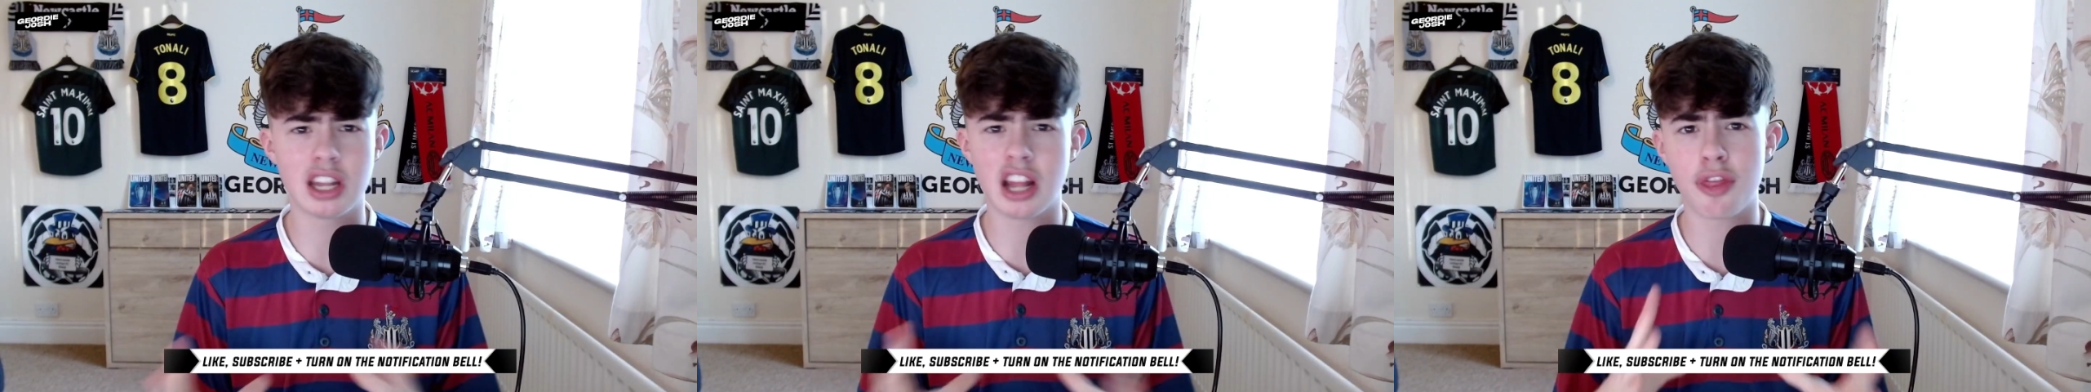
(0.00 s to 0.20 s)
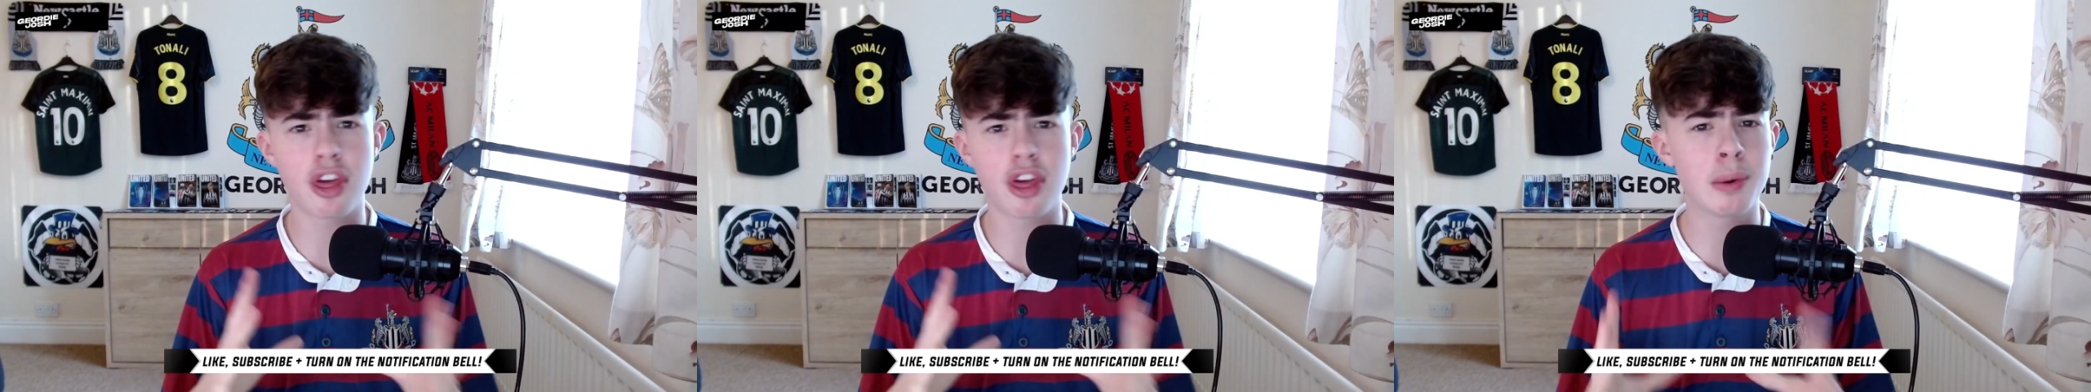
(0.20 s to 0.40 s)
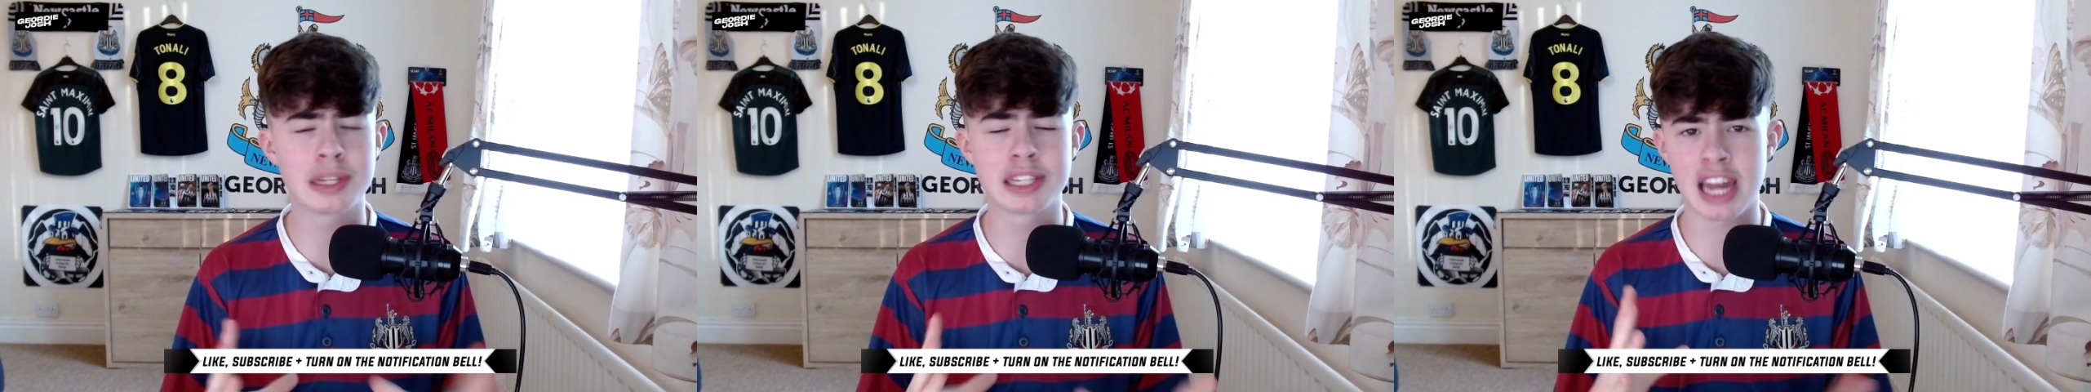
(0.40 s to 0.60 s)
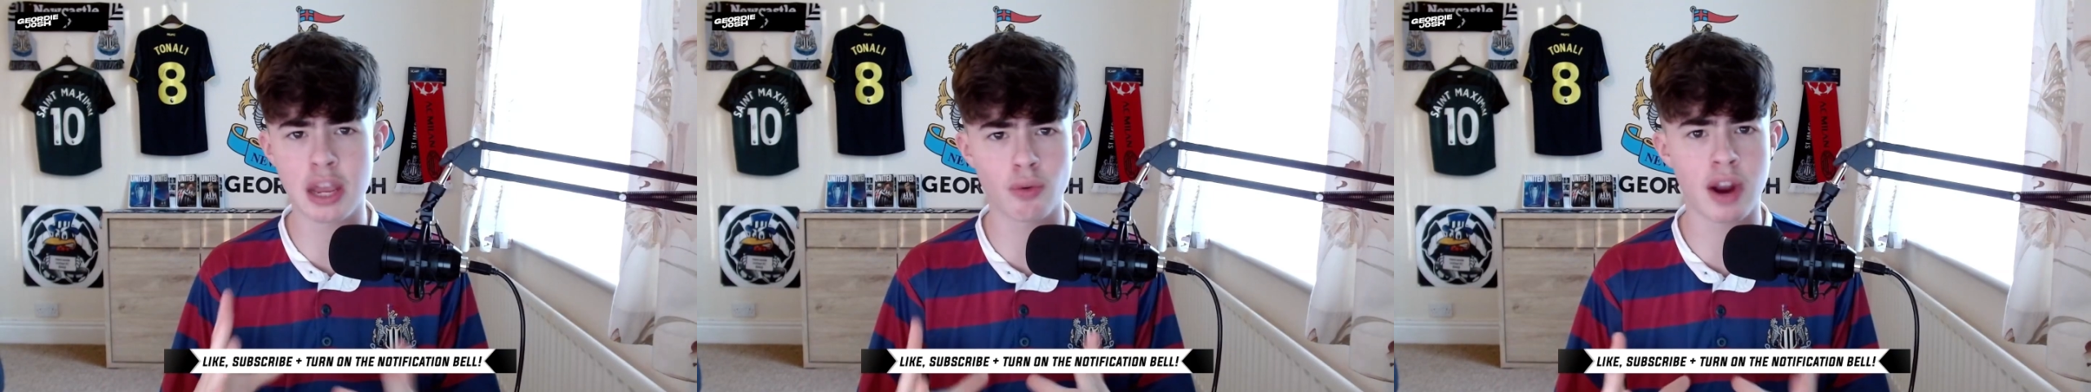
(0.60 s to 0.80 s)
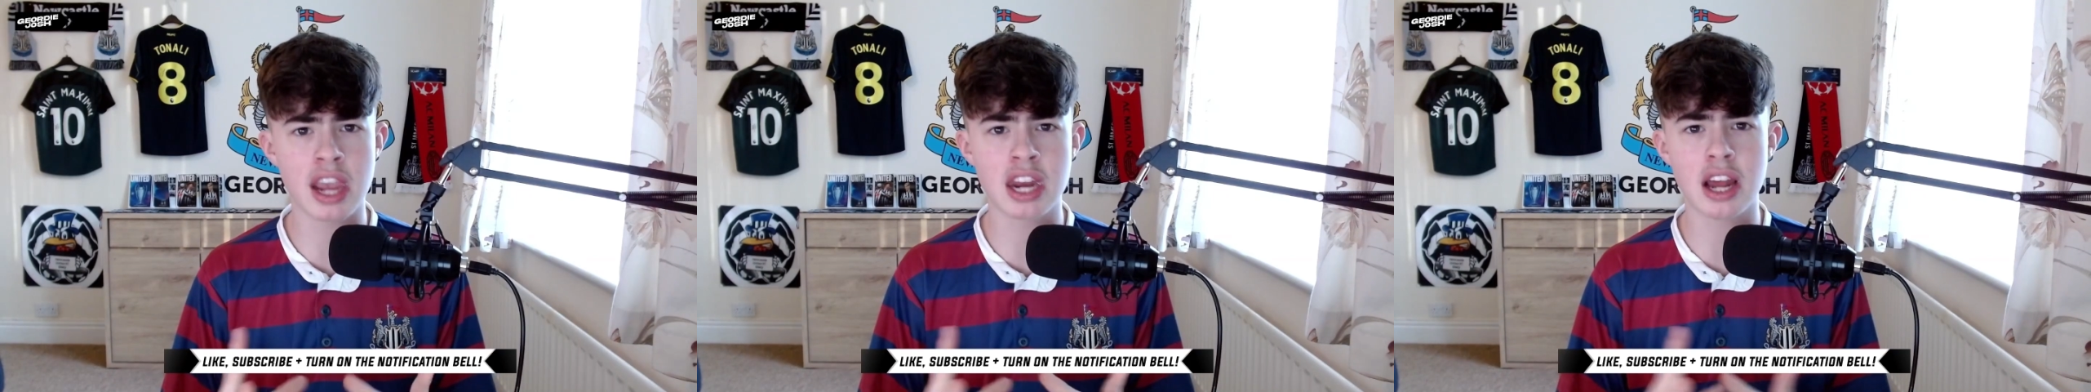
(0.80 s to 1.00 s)
I think it was Lee
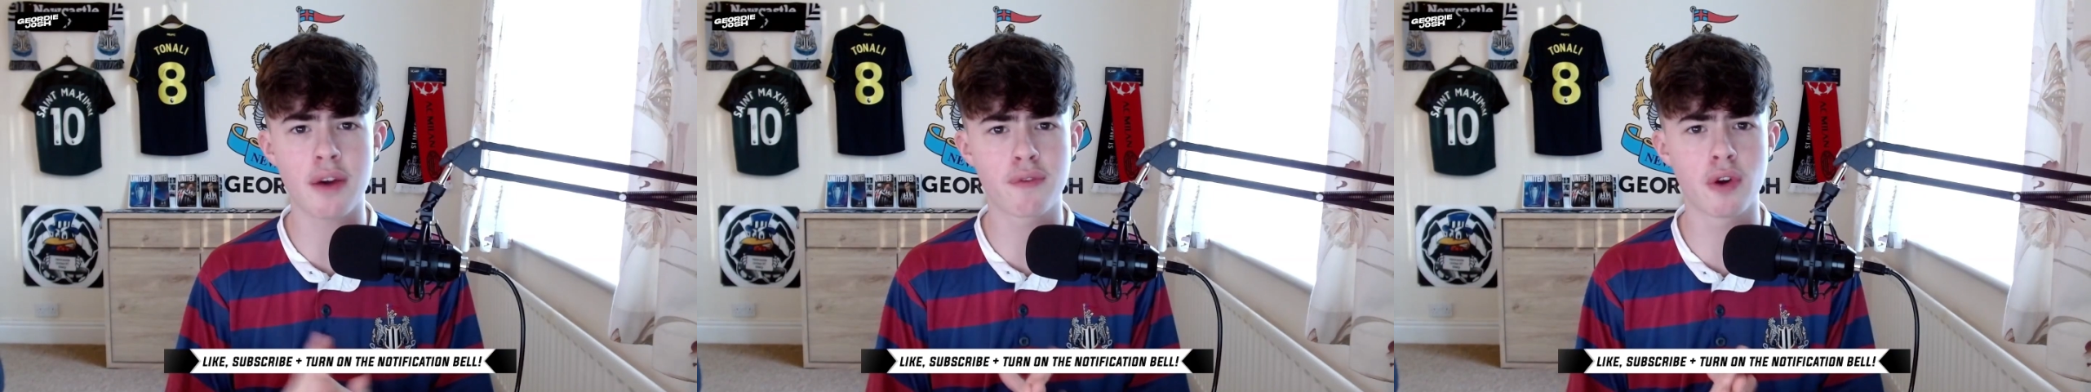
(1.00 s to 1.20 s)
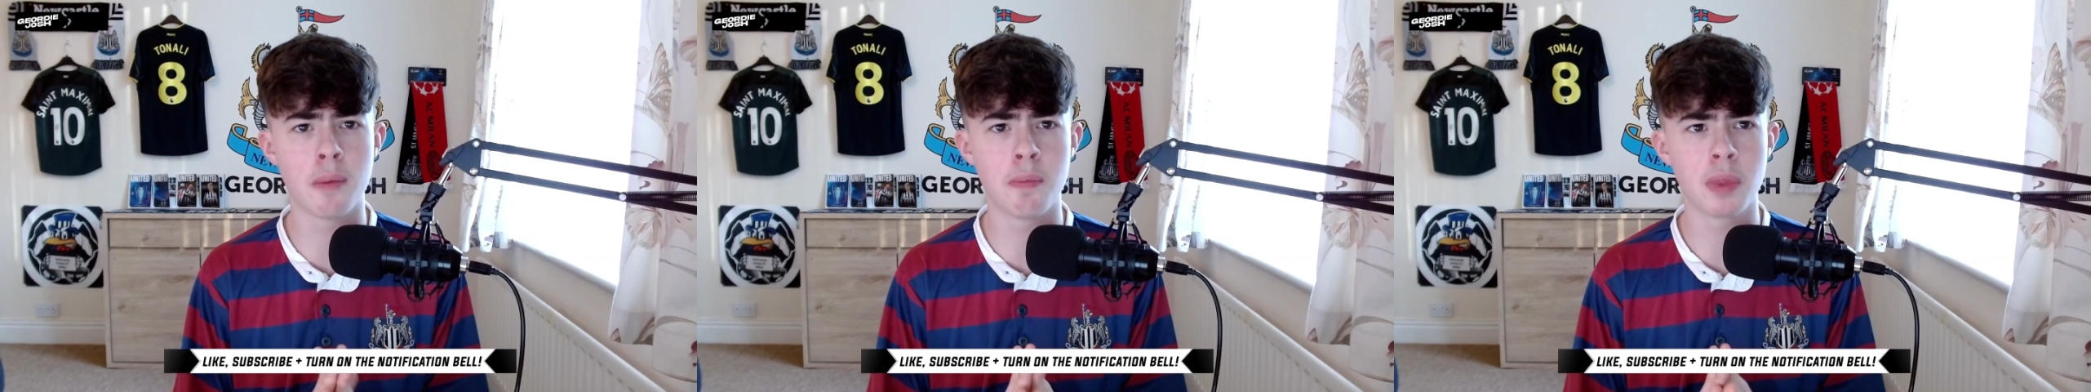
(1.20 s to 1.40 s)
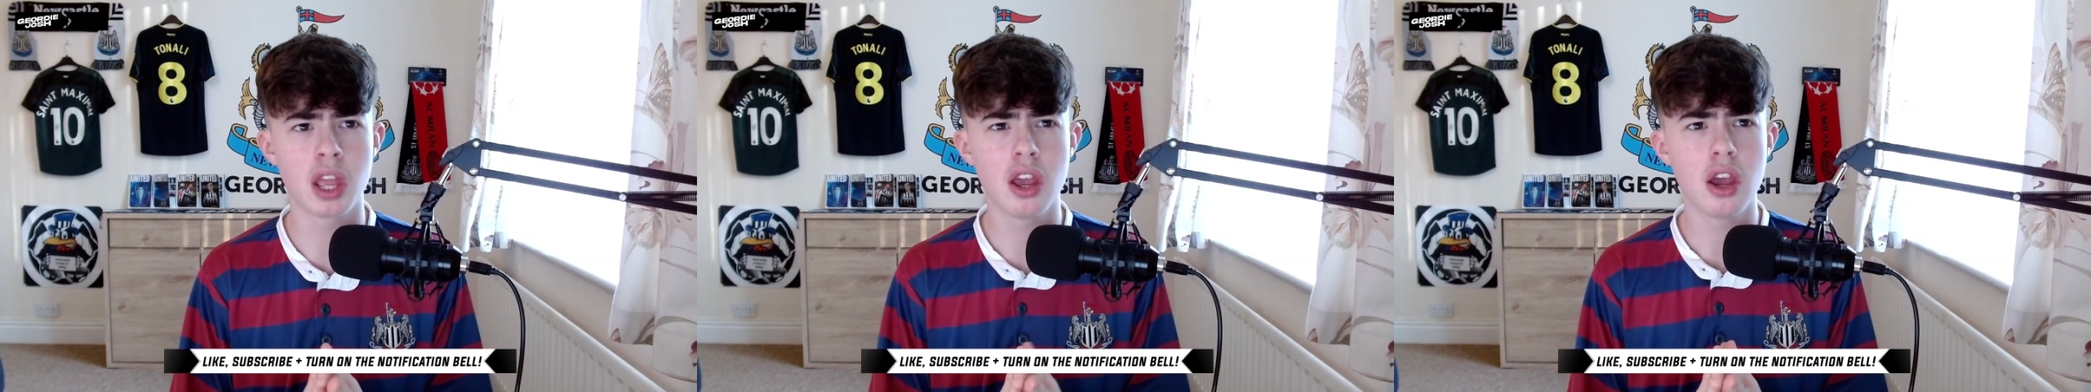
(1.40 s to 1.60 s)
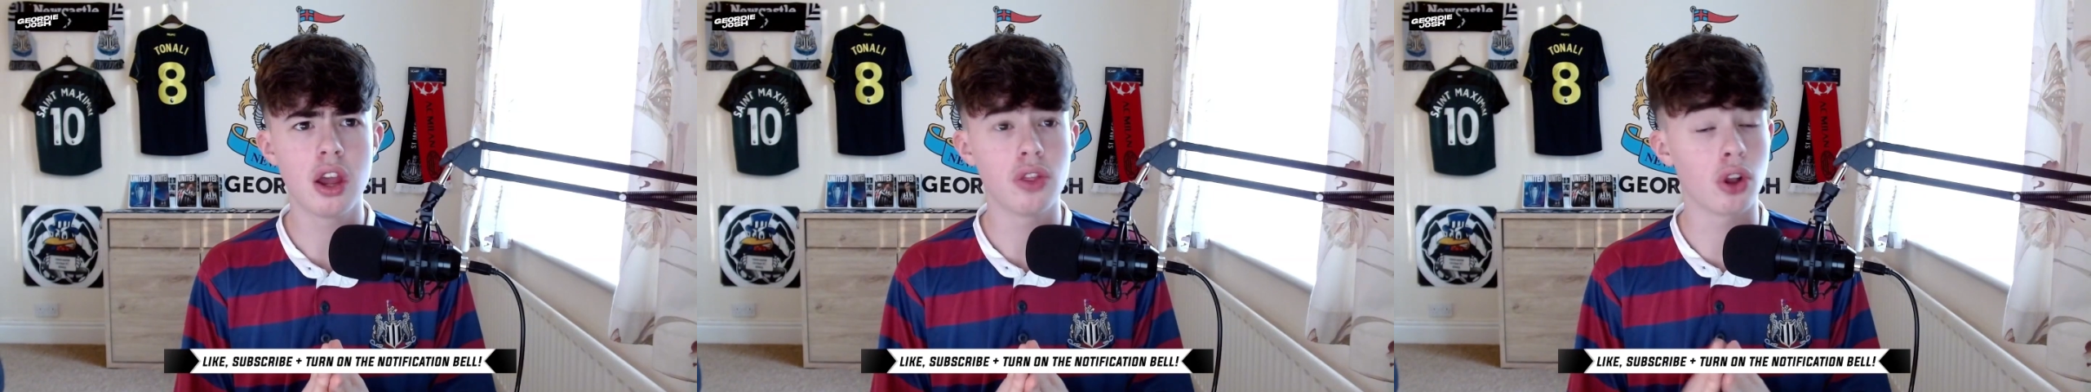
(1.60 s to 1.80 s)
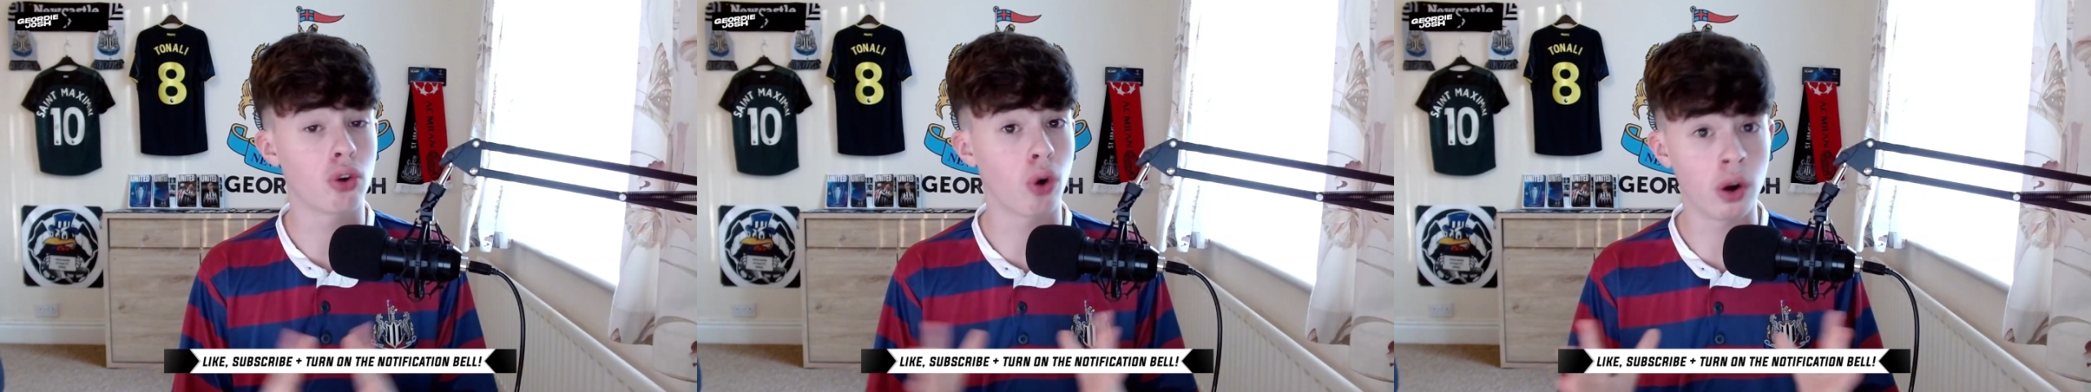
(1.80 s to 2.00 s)
Ryder from
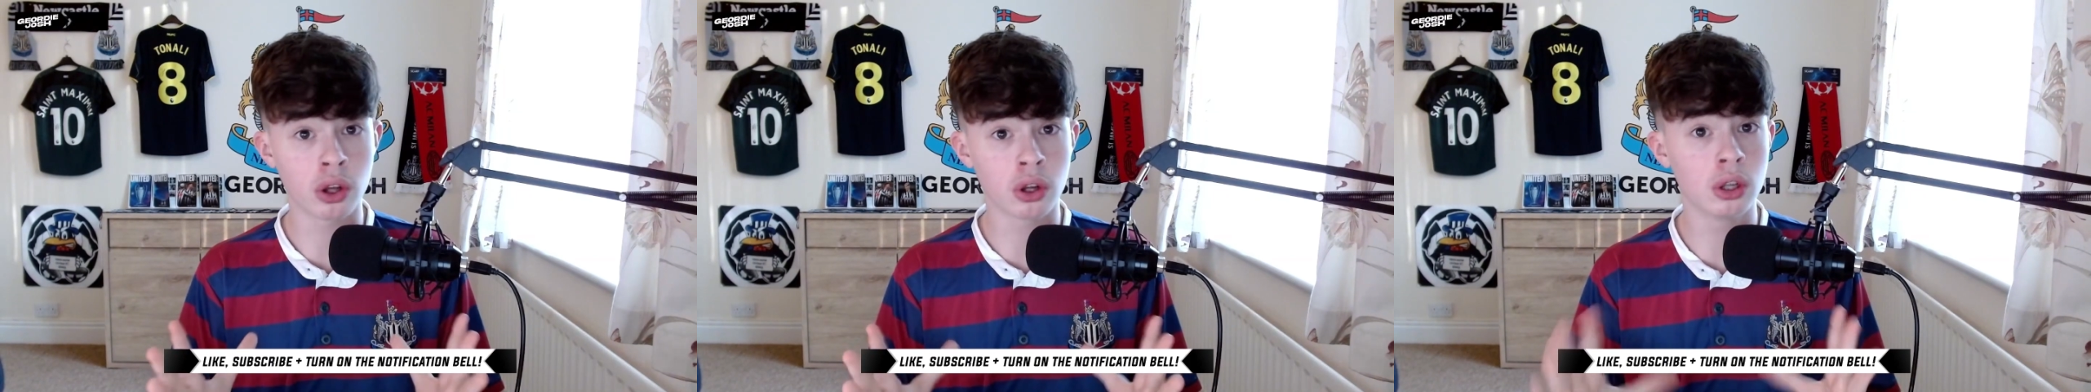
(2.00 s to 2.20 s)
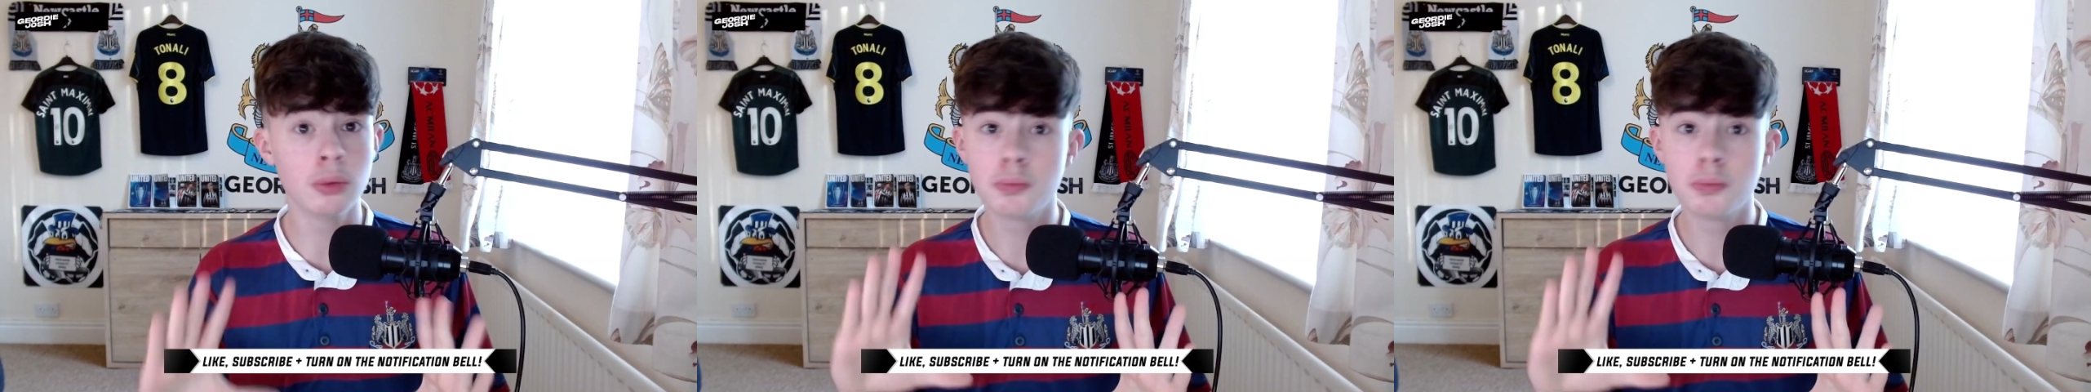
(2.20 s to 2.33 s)
The Chronicle.